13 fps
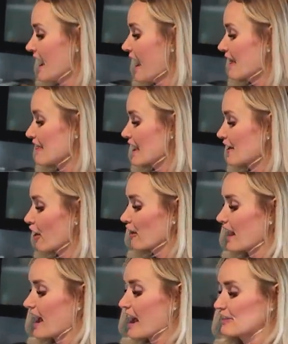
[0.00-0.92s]
and then
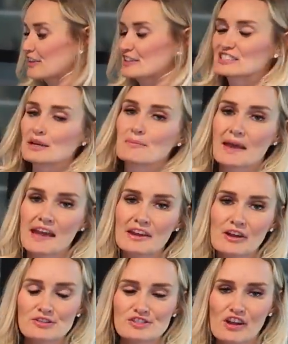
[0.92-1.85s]
I'll add the
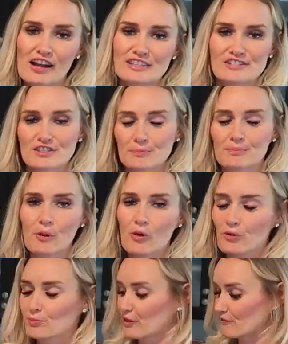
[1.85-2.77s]
tomato sauce to
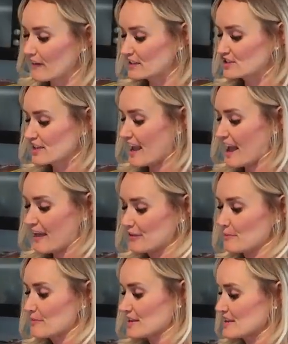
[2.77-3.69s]
both the veggie and
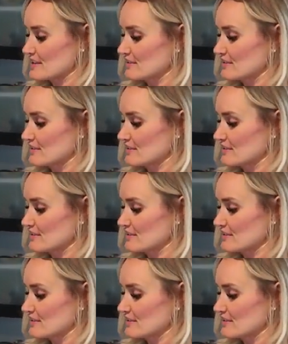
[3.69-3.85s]
the meat